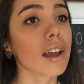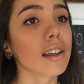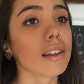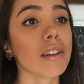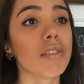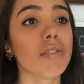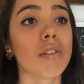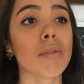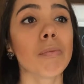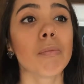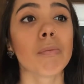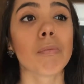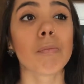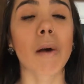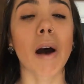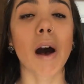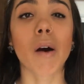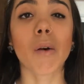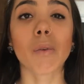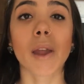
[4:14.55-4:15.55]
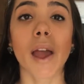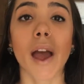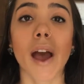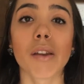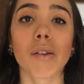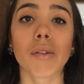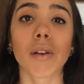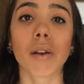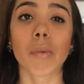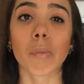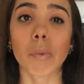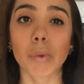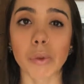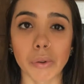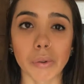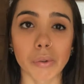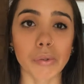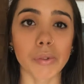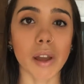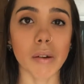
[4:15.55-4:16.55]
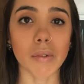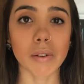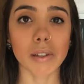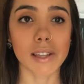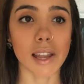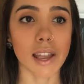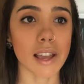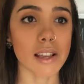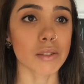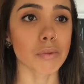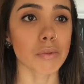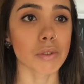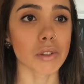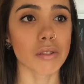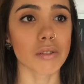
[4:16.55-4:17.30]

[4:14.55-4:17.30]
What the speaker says: I live in Balneário Camboriú nowadays,